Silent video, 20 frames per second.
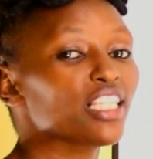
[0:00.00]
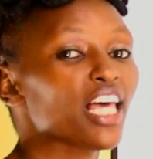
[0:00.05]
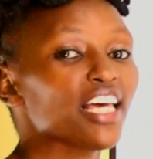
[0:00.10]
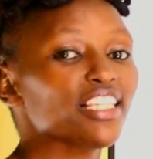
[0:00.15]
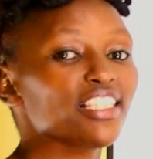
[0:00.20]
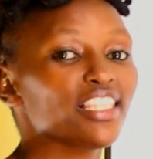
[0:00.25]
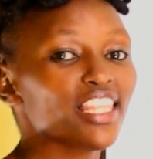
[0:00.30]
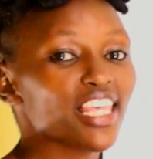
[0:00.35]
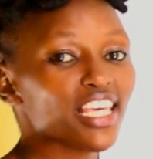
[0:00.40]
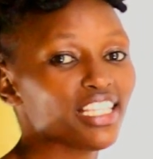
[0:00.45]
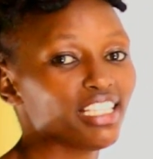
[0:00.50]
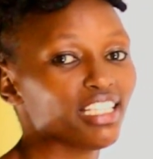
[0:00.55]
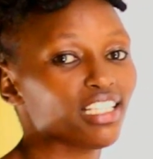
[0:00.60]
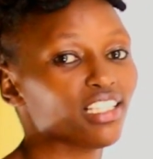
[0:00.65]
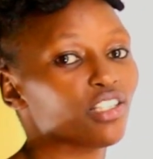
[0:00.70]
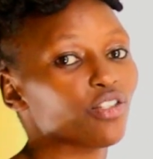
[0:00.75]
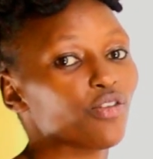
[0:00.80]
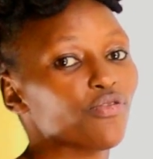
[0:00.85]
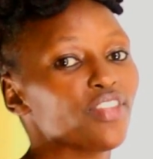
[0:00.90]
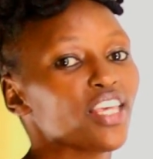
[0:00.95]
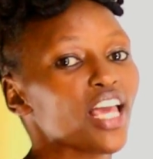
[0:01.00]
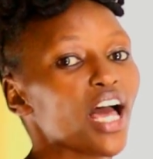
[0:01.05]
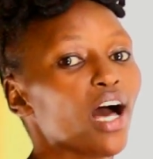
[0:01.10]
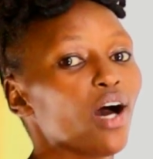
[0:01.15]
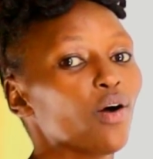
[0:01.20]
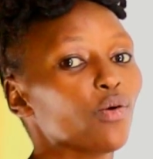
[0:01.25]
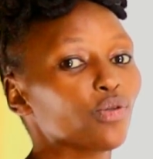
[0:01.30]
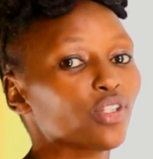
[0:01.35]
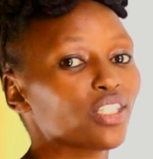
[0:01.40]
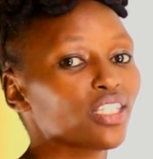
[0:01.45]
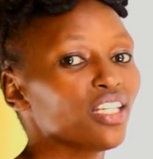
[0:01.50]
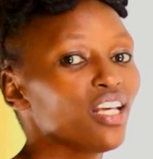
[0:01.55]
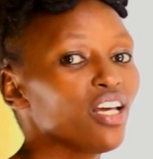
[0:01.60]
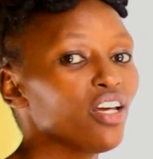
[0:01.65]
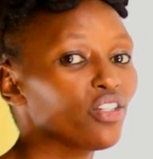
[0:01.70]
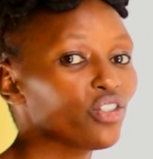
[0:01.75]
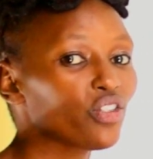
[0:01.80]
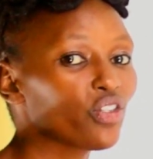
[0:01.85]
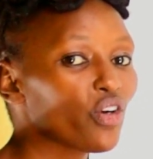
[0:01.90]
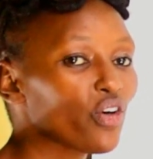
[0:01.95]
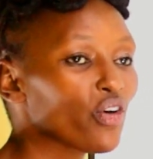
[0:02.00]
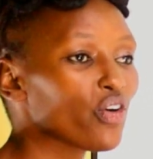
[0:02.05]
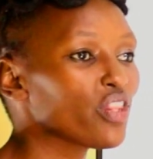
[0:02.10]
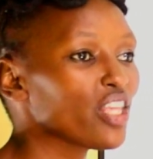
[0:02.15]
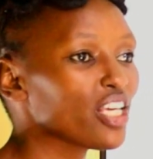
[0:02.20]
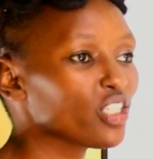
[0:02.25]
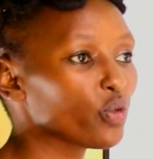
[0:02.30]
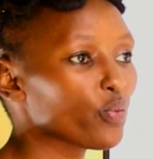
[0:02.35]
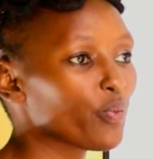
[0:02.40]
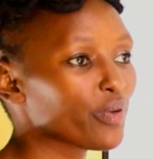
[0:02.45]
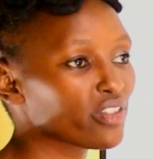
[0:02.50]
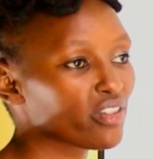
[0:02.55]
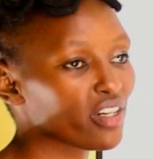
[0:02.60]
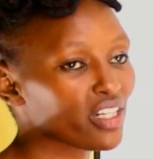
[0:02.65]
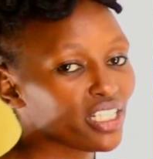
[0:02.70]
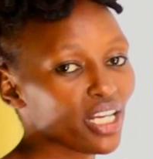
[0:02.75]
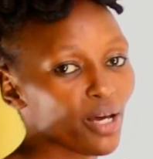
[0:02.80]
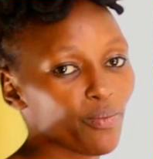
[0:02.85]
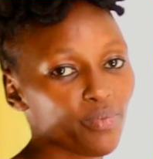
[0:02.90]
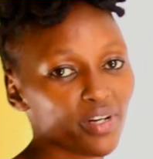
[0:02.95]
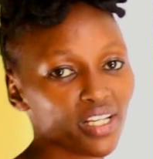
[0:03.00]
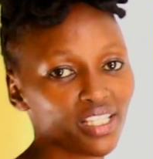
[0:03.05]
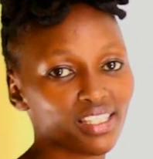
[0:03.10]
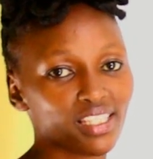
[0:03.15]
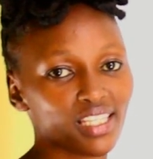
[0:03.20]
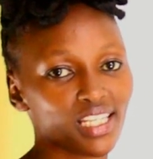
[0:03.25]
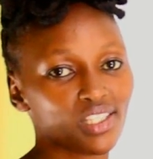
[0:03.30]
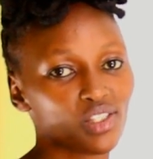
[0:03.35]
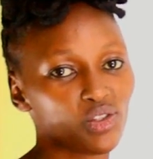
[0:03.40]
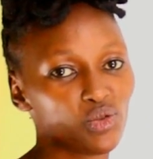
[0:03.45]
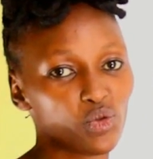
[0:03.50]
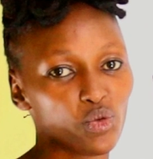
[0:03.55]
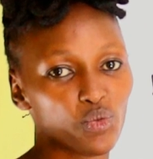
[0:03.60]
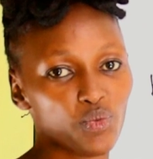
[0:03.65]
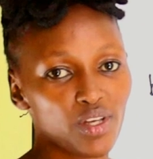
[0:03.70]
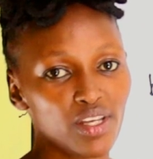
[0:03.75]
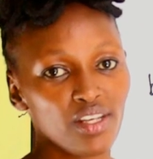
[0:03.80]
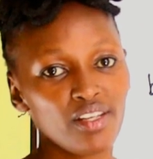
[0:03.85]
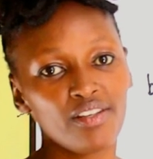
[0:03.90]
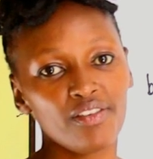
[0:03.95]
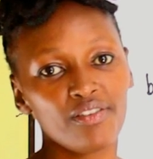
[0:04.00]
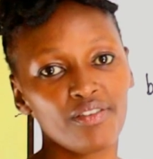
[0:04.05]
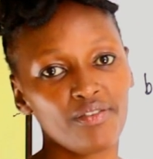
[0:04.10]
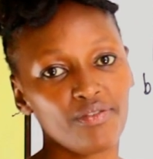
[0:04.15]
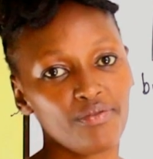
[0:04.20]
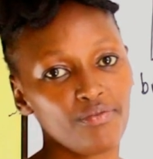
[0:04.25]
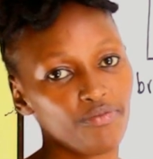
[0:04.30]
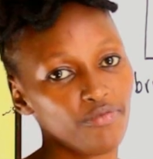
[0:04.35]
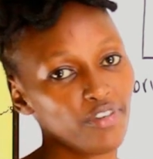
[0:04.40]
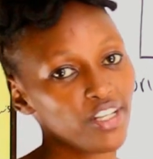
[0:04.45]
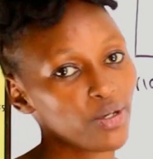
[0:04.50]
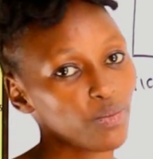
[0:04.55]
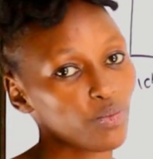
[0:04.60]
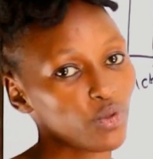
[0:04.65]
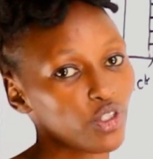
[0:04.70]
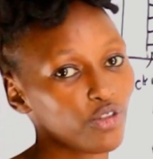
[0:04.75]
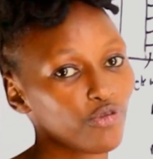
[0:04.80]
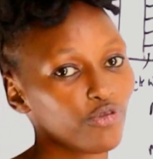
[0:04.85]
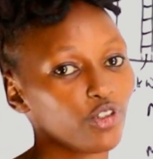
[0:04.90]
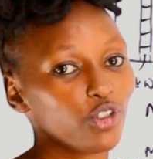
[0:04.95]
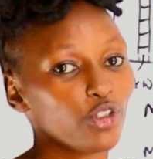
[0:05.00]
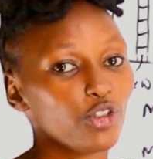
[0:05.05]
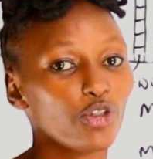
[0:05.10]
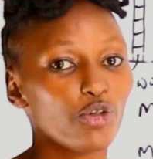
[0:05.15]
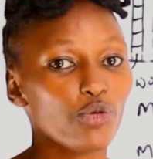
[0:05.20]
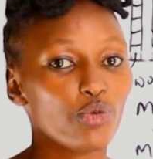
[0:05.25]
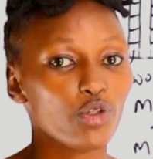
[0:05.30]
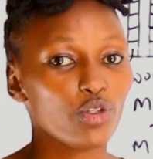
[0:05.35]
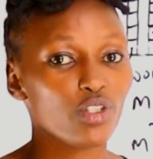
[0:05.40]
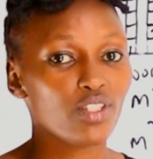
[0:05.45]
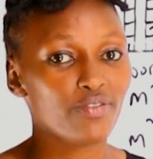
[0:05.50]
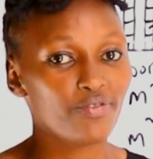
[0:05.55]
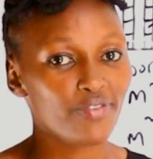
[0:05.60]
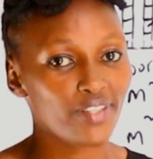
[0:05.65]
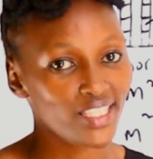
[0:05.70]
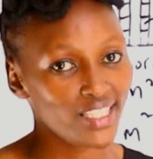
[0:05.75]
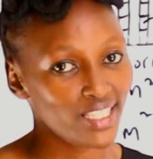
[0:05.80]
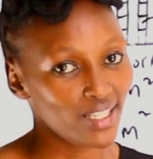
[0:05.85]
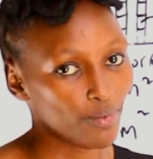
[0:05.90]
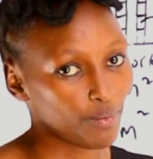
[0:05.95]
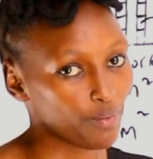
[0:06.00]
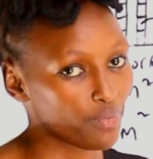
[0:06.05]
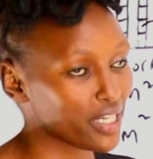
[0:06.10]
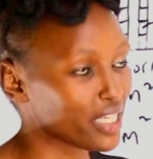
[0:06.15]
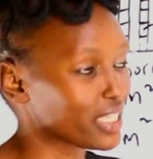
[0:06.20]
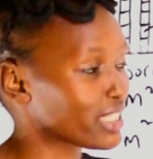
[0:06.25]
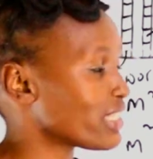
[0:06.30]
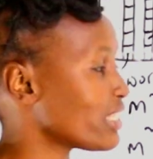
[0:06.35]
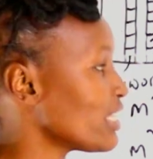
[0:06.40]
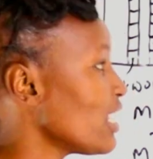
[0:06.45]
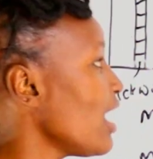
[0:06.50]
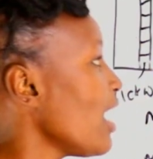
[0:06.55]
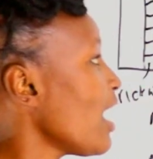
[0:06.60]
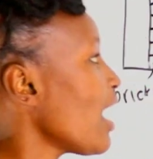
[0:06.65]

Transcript: aesthetics of the house. So the superstructure bricks needs to be very beautiful, so we use facing bricks.